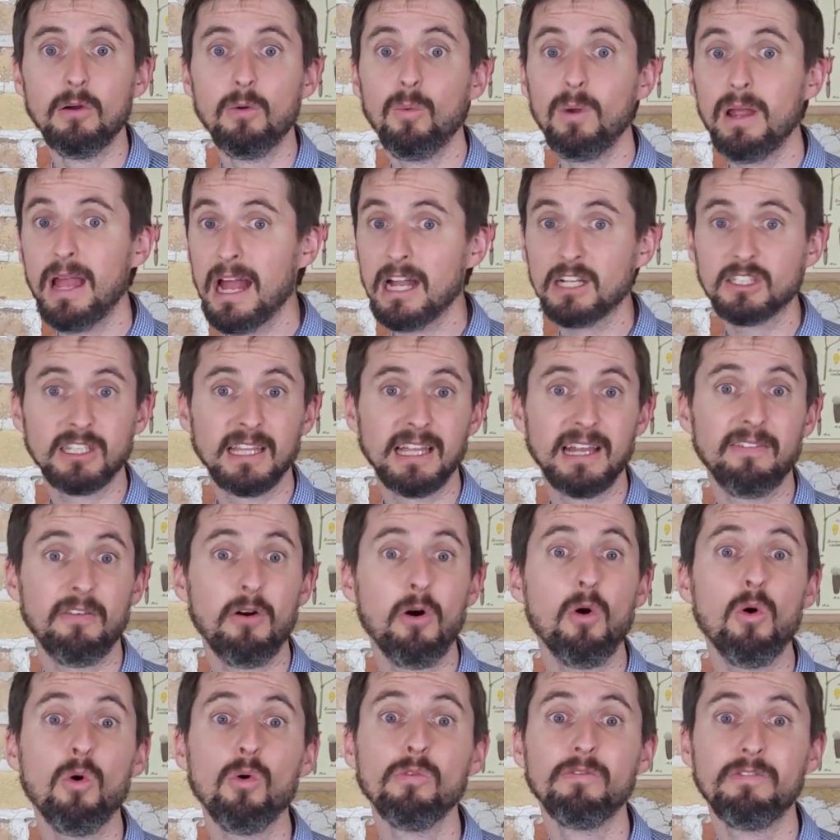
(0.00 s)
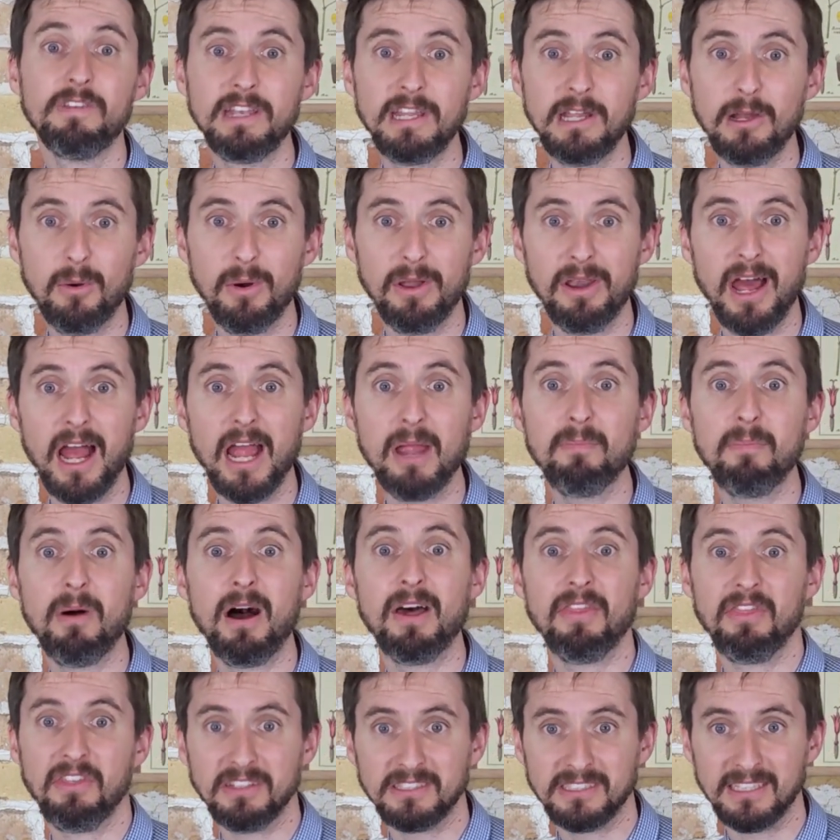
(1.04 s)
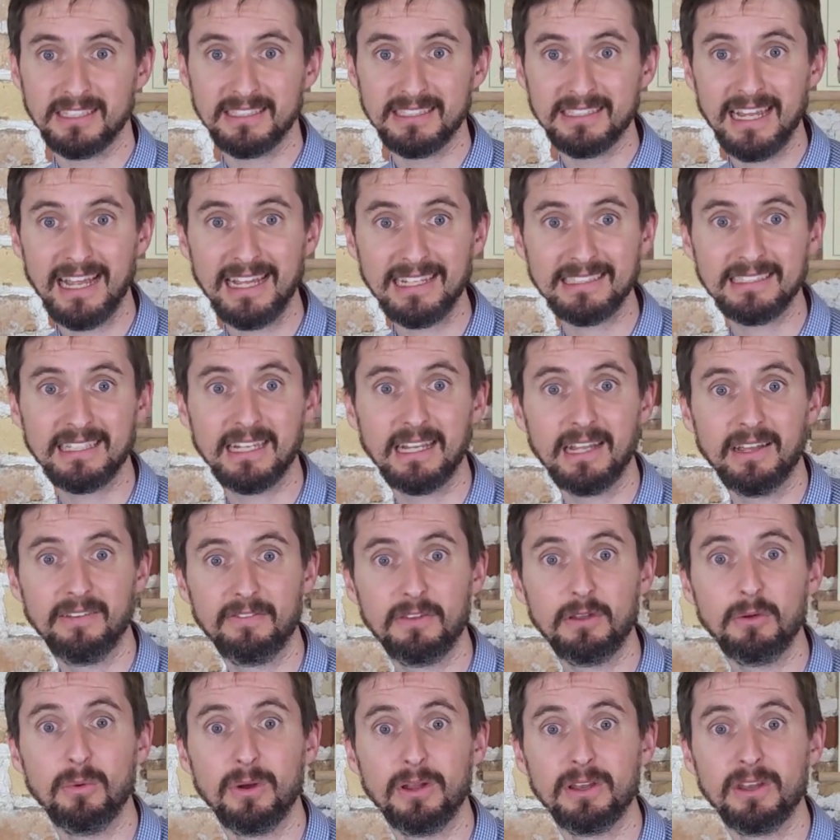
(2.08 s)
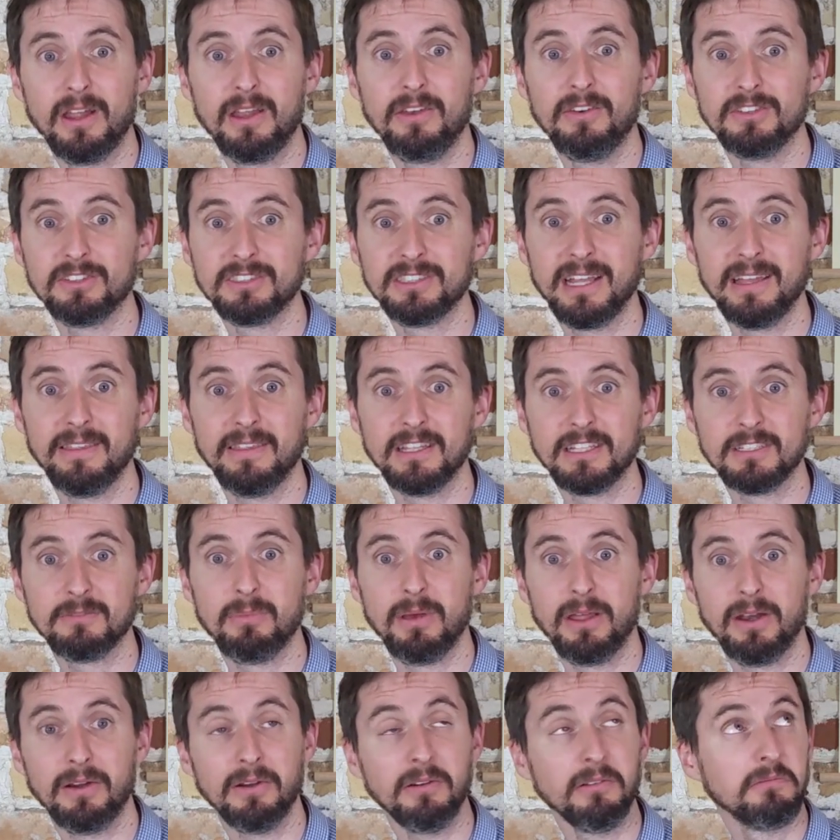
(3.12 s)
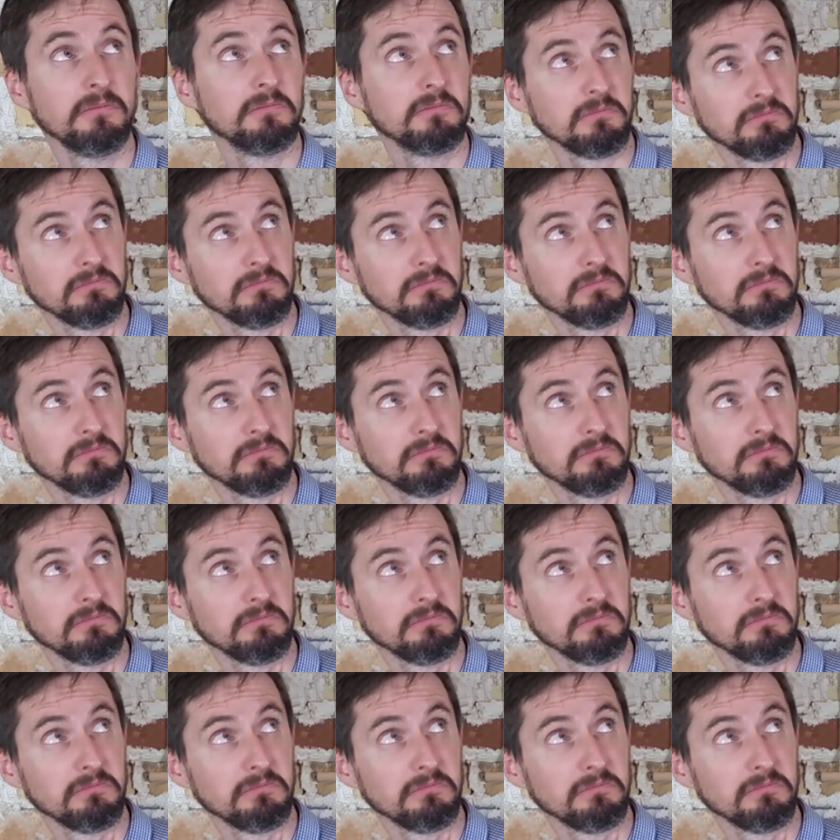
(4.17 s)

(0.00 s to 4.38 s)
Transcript: We actually have a whole video on hypothesis testing if you want to understand this better.